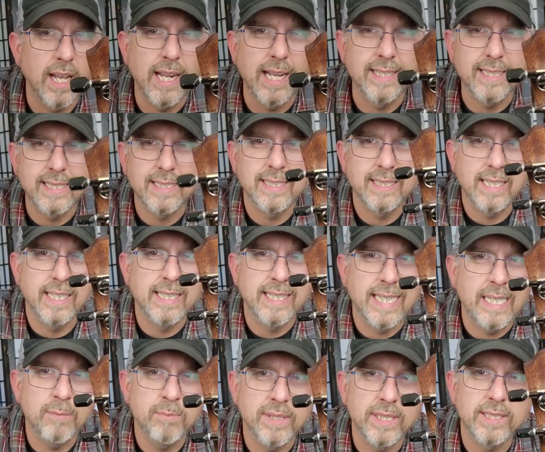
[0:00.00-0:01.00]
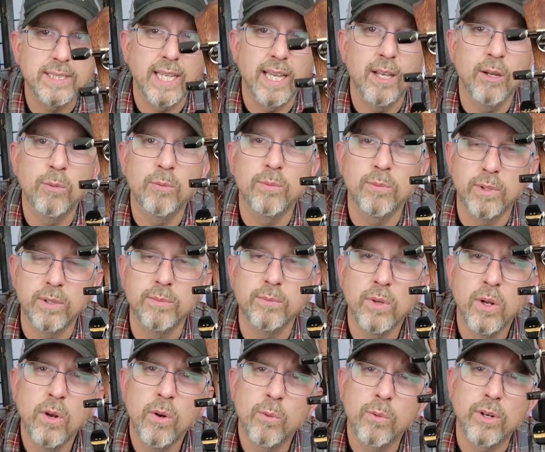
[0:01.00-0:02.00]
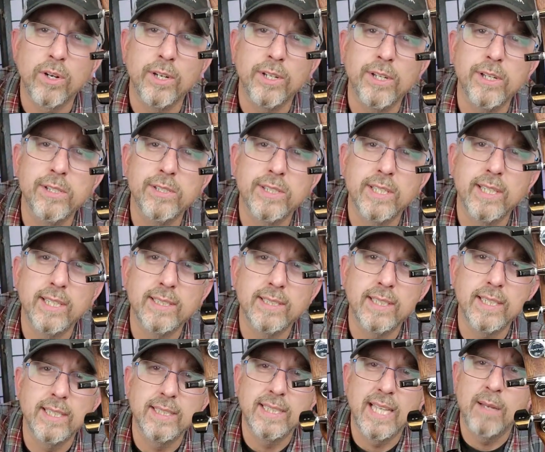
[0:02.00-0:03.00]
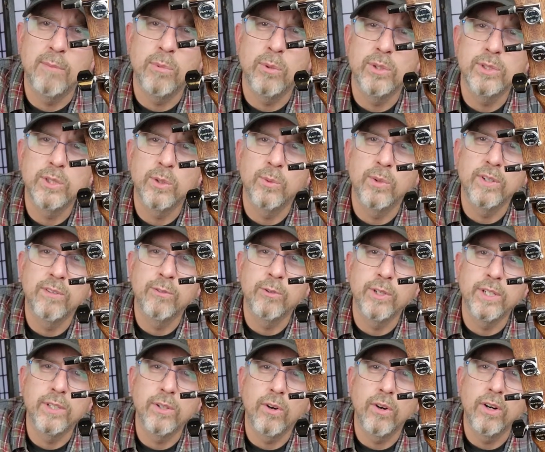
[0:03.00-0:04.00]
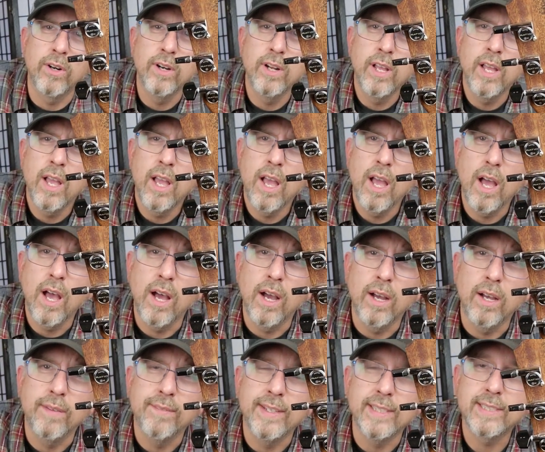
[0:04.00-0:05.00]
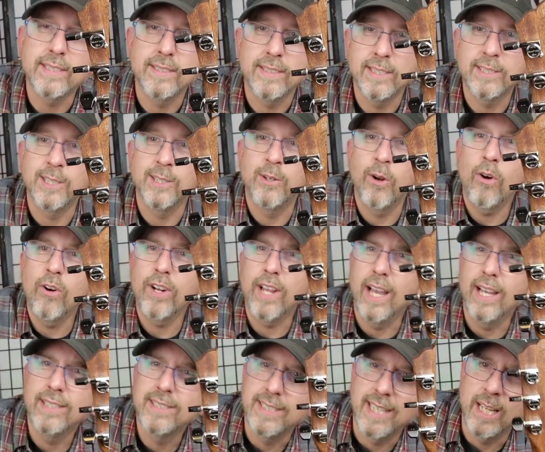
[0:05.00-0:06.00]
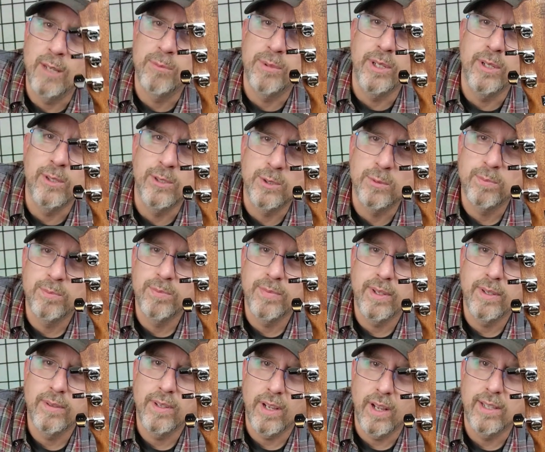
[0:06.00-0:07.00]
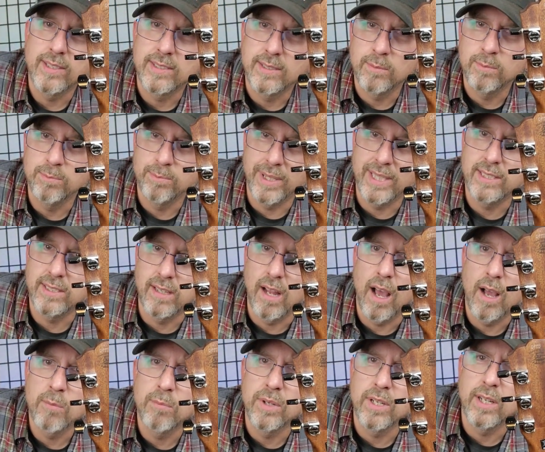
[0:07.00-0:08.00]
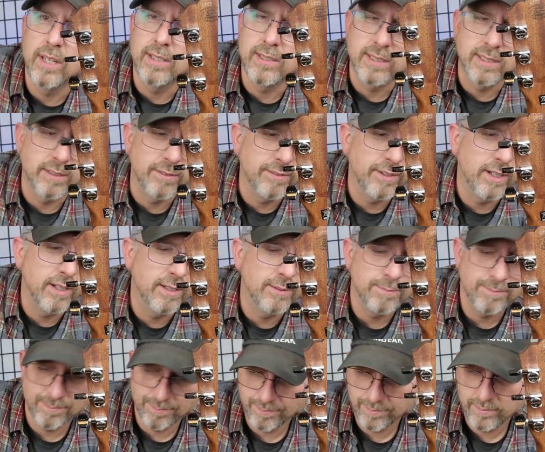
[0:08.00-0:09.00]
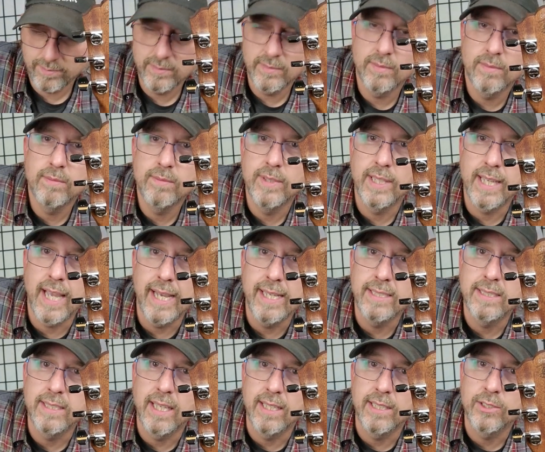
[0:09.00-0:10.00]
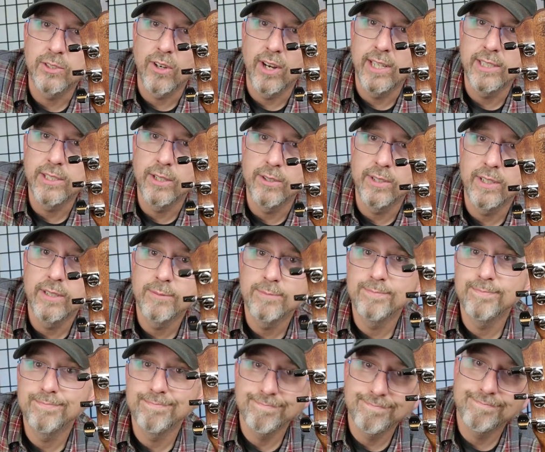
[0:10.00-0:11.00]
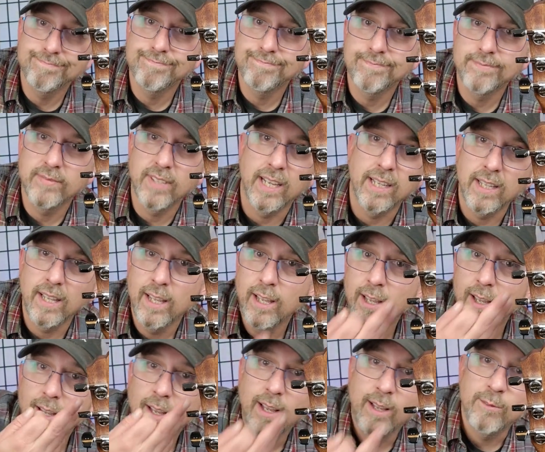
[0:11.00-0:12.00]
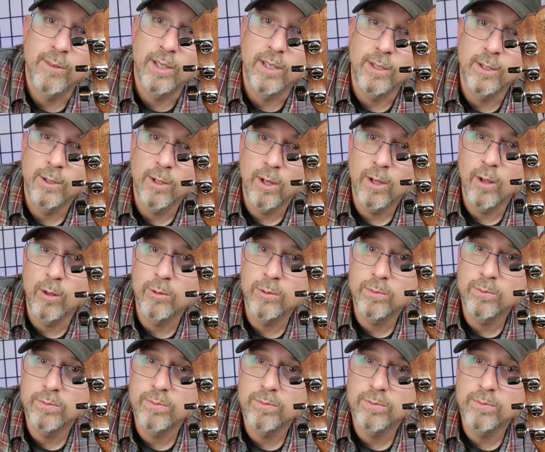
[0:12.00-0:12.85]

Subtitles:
I got this at a deep discount, but we're going to use it as an example. It's a wonderful guitar. This guitar got stamp used. It's B stock because of the case had a scratch on it. Like, I'll